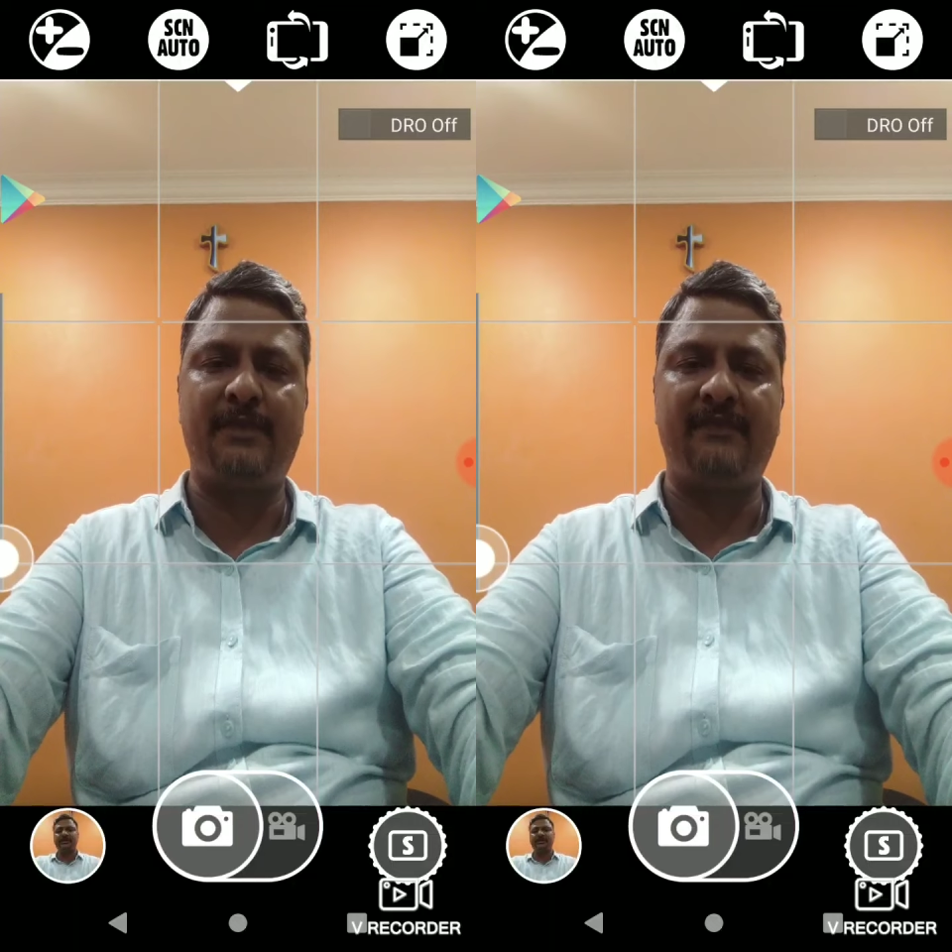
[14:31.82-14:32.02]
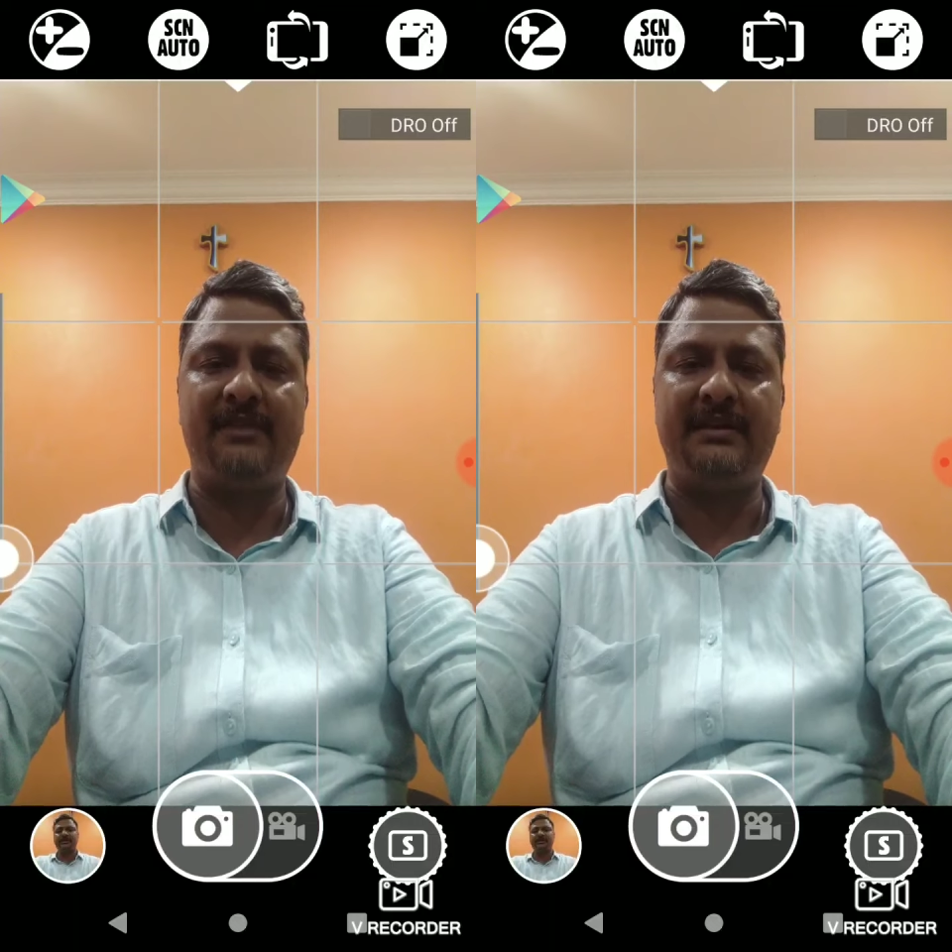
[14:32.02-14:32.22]

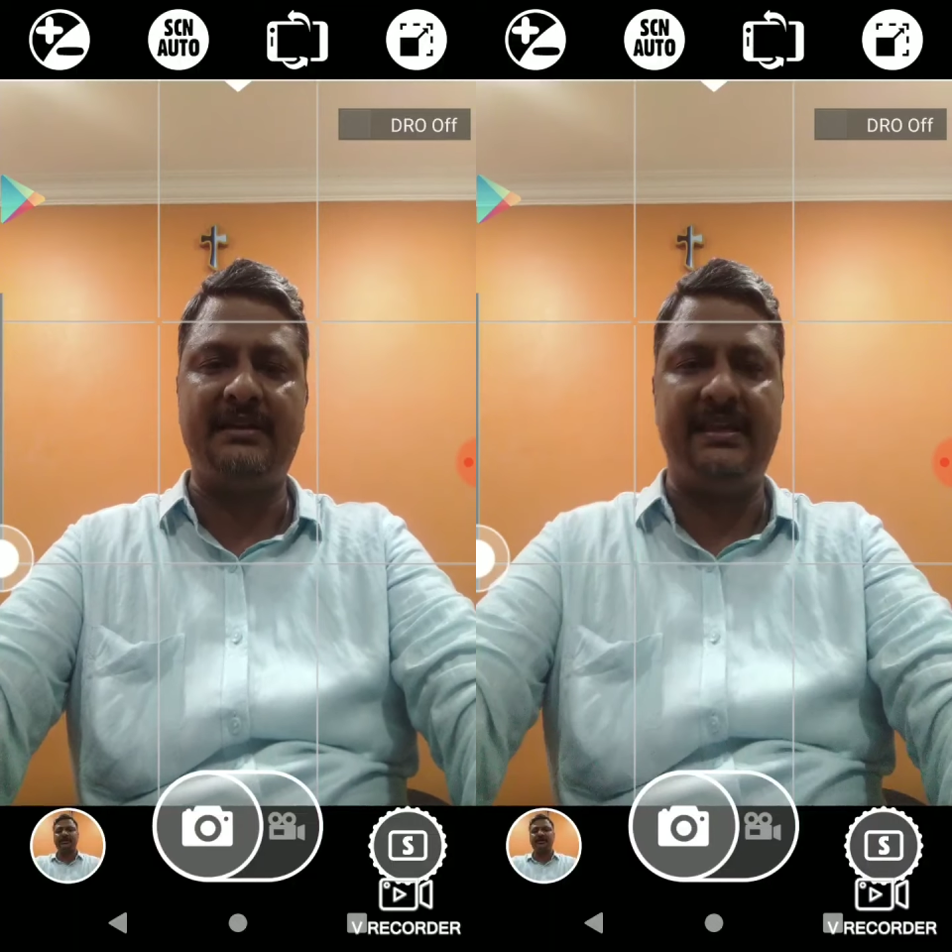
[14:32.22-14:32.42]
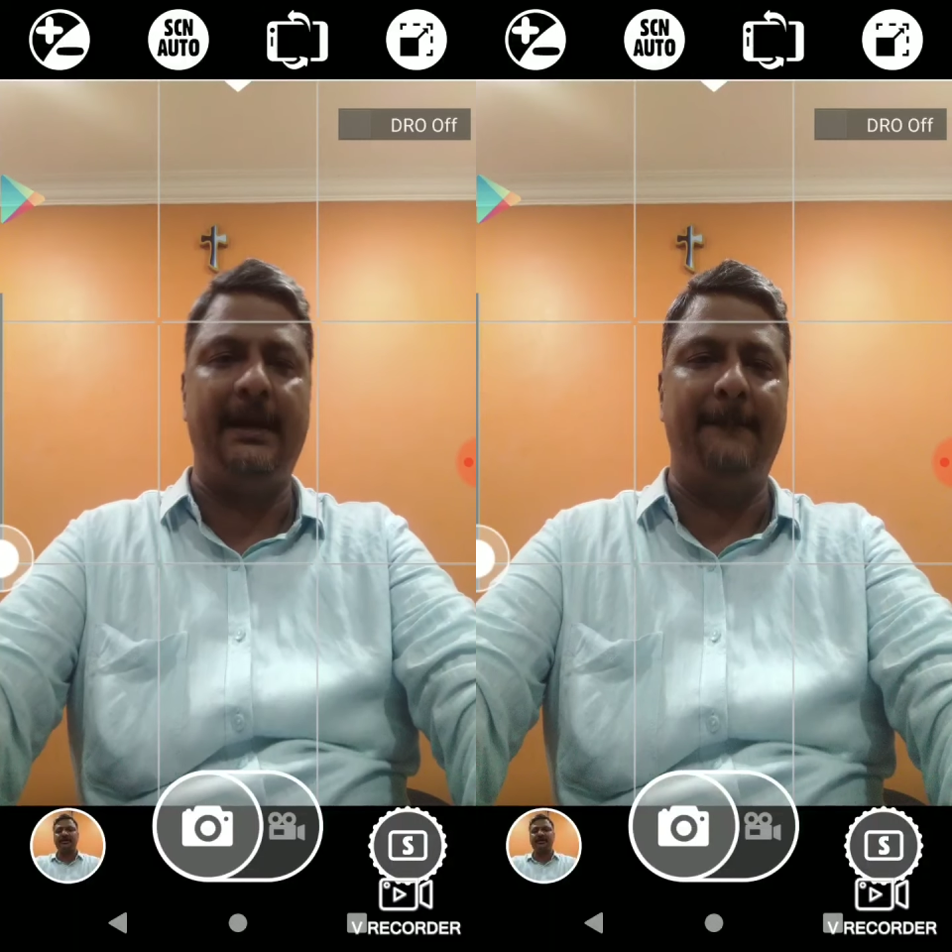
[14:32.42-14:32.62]
prevalent
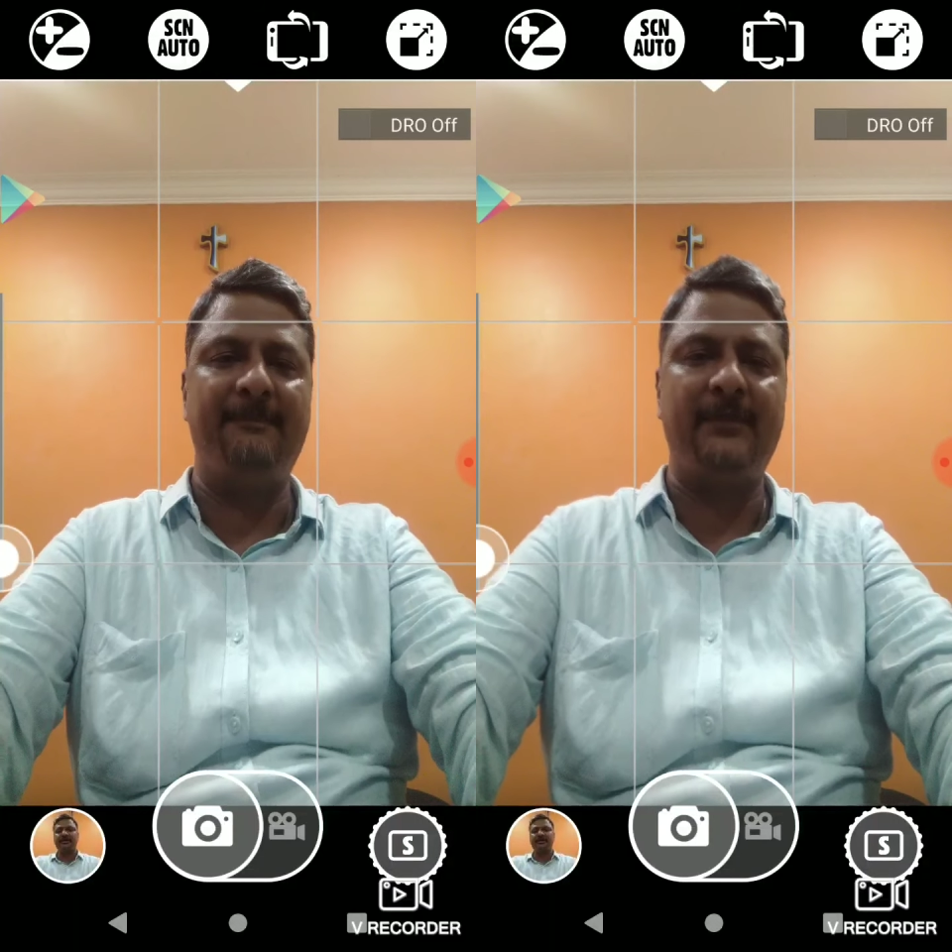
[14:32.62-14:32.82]
here.